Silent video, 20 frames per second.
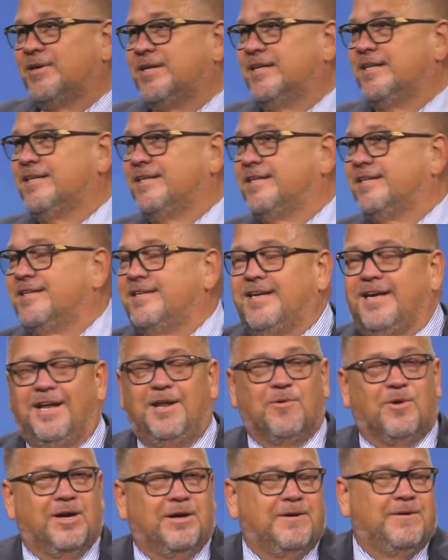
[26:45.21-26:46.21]
And
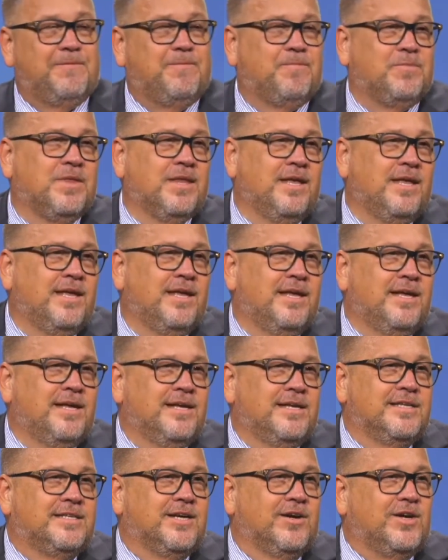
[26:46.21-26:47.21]
anyway,
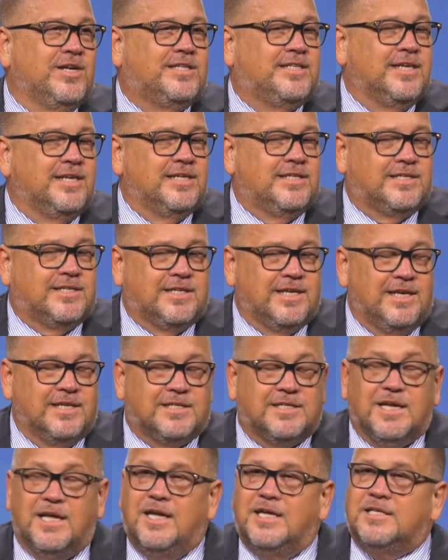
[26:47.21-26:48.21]
so it's it's
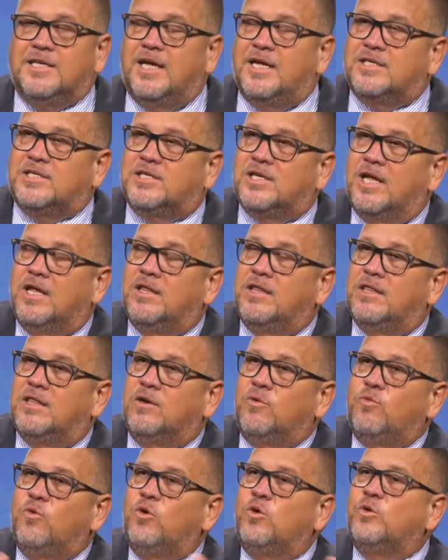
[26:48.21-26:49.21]
it's it's the
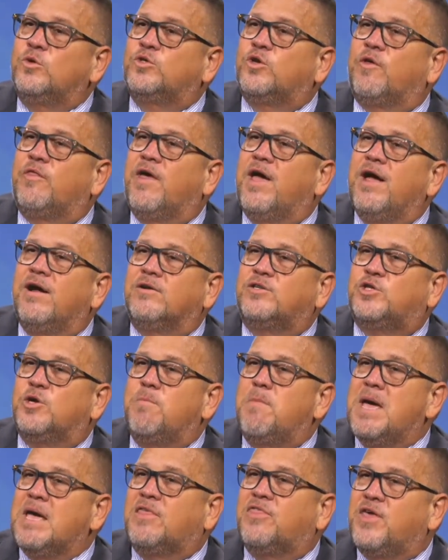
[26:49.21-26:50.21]
rules are there to
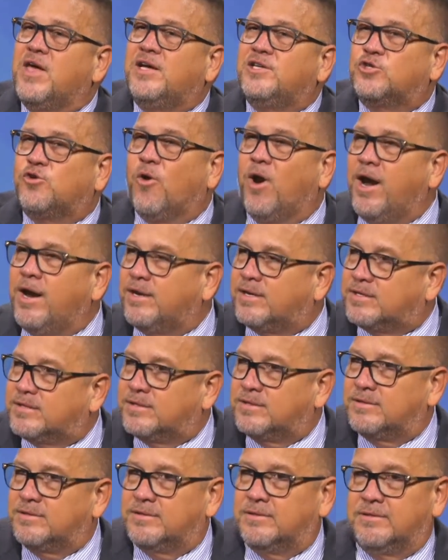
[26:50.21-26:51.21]
make things great,
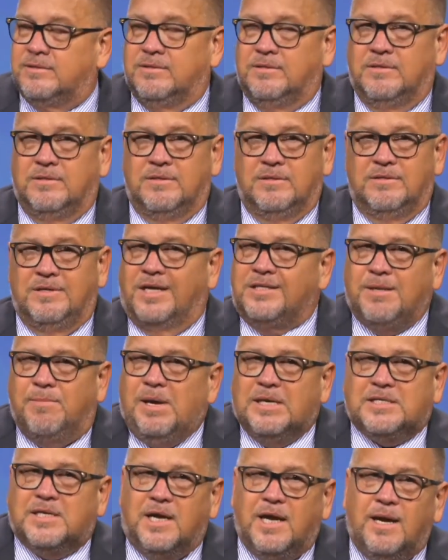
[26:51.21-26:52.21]
not to
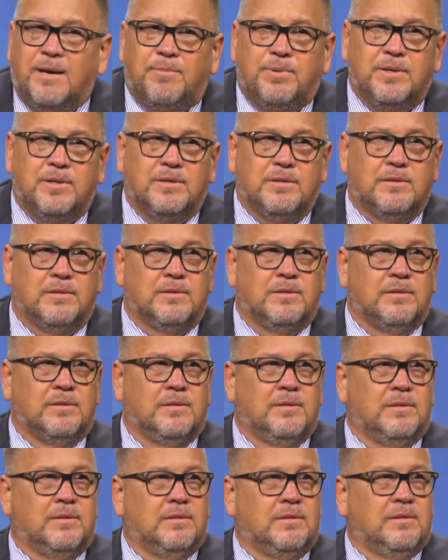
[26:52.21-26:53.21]
mess it up.
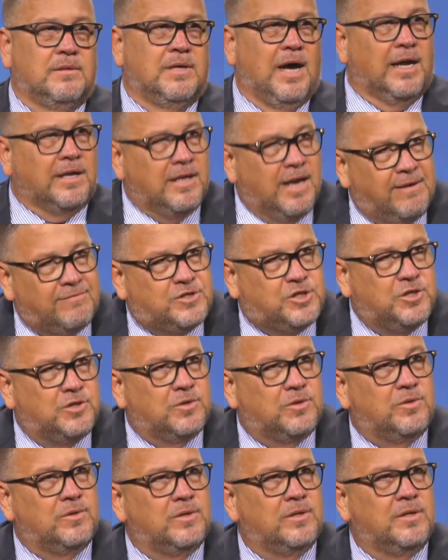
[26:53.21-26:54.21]
God loves
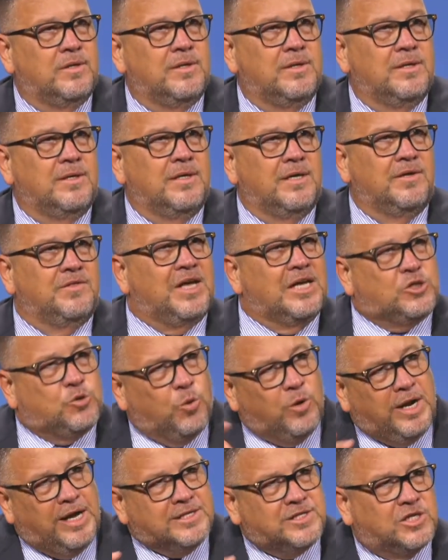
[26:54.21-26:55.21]
you, and that's
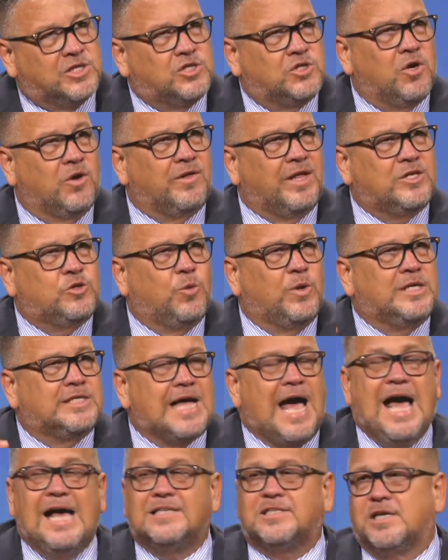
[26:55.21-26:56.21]
where it has to start. That's what He's
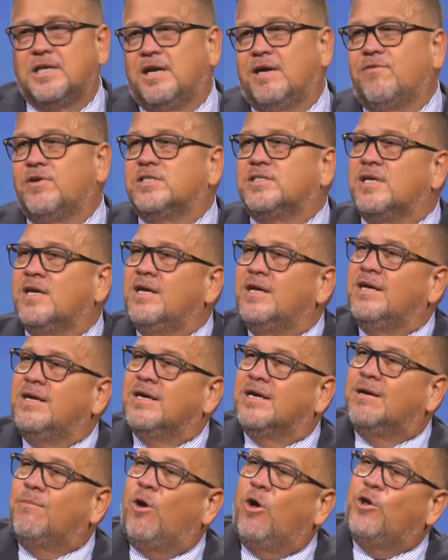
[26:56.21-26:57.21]
asking of us.
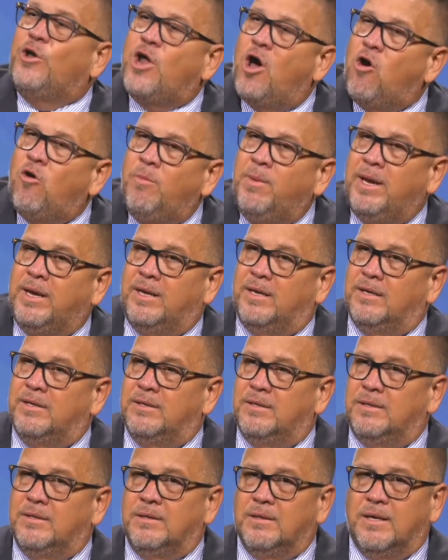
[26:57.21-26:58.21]
Come on, know me.
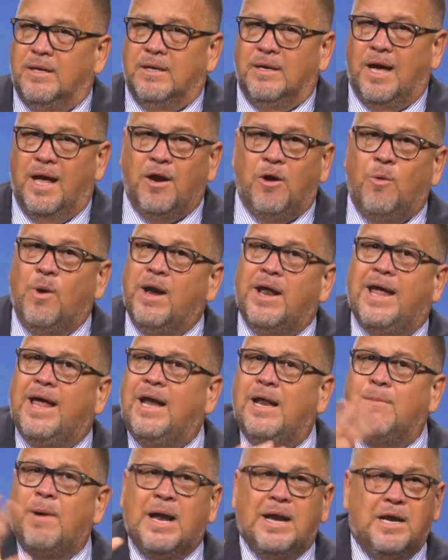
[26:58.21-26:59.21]
I don't want
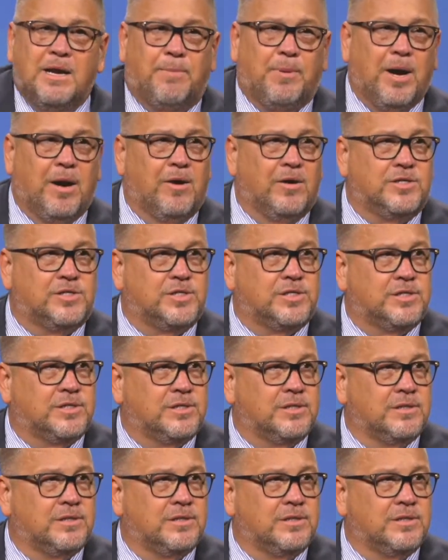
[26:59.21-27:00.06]
anybody to perish.